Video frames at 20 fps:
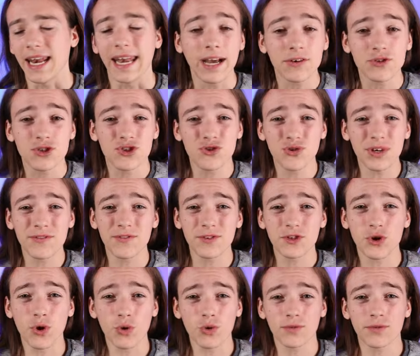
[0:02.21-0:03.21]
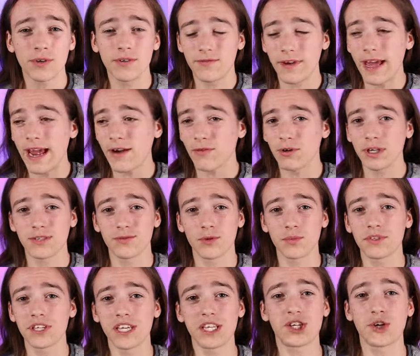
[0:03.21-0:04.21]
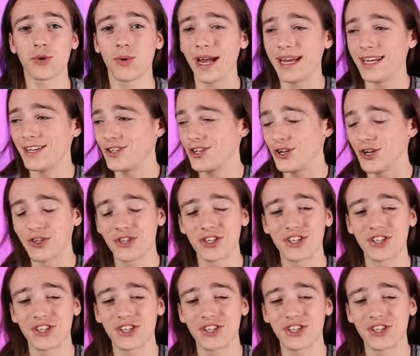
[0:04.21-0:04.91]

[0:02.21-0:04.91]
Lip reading: Now, street photography varies from situation